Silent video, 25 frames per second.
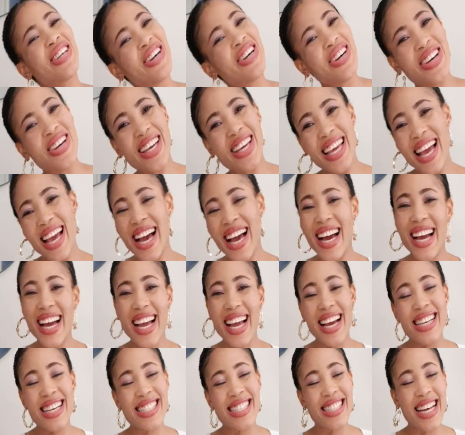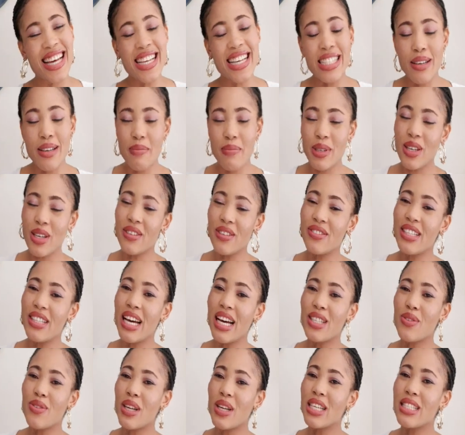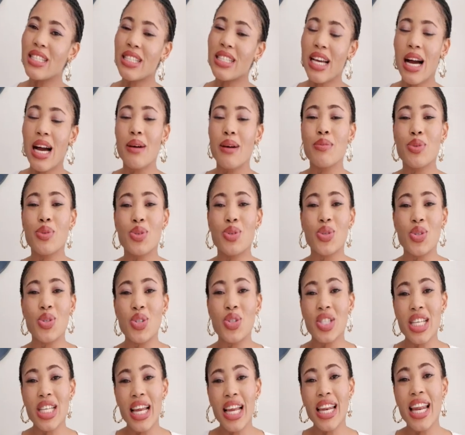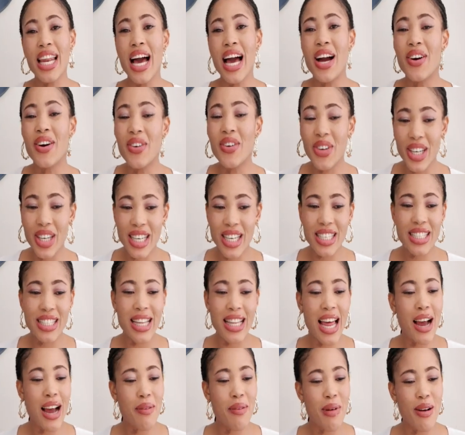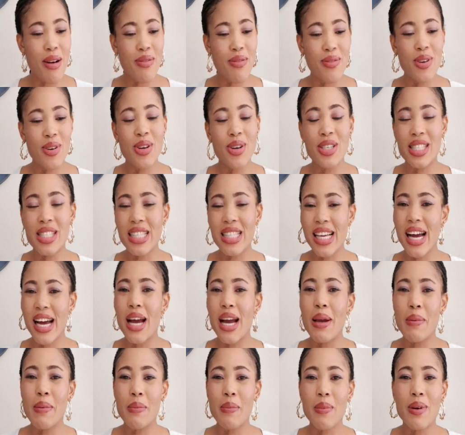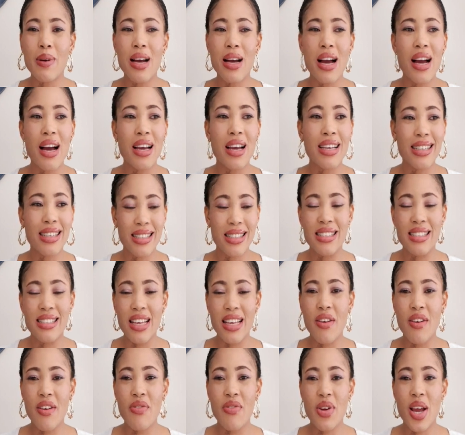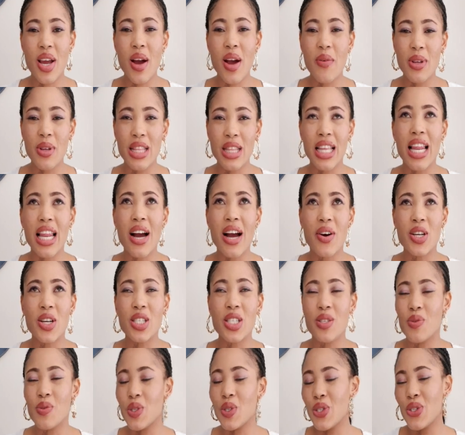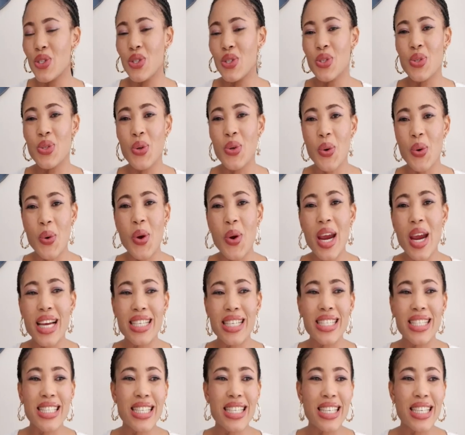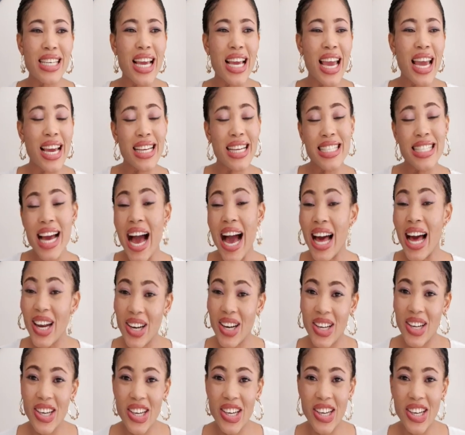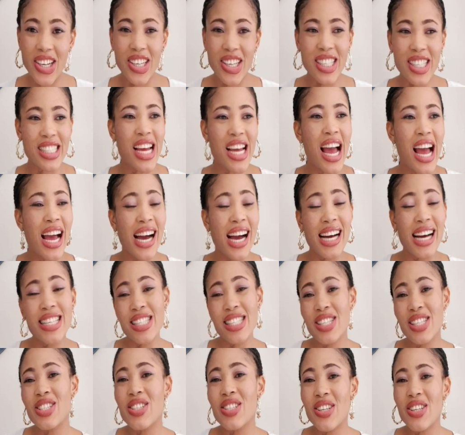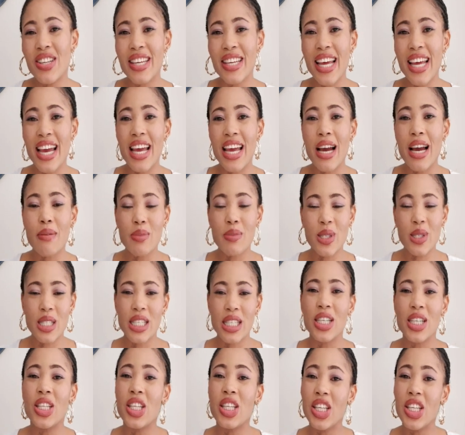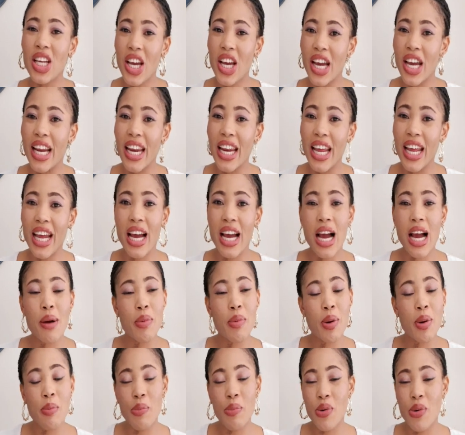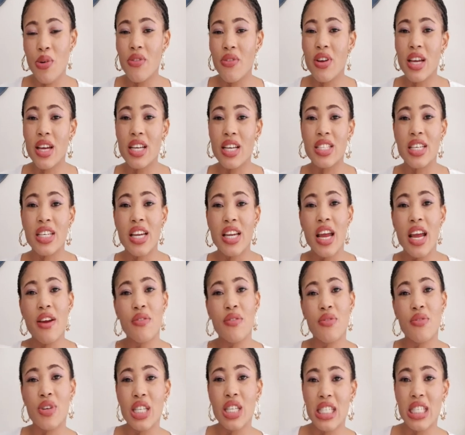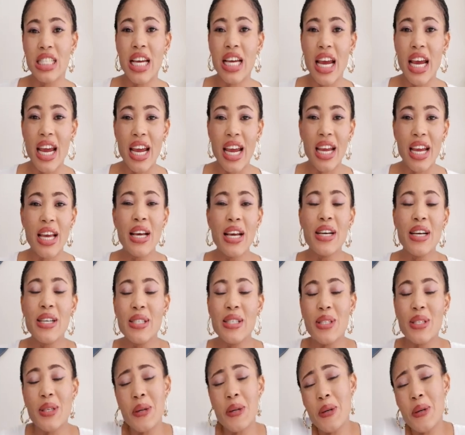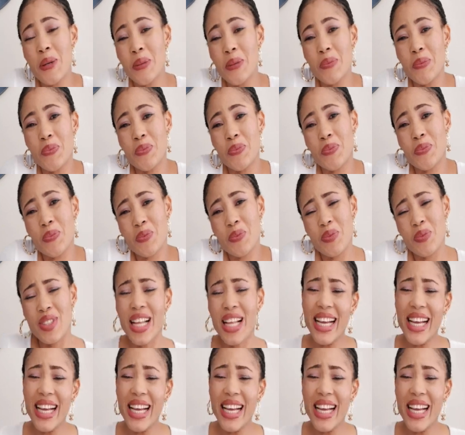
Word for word: So yeah, guys, that's a bit of that when it comes to the language. Like my first time uh, in South Africa with the language was just so crazy, and I learned. Until today, I'm still learning. I'm improving each and every day. So.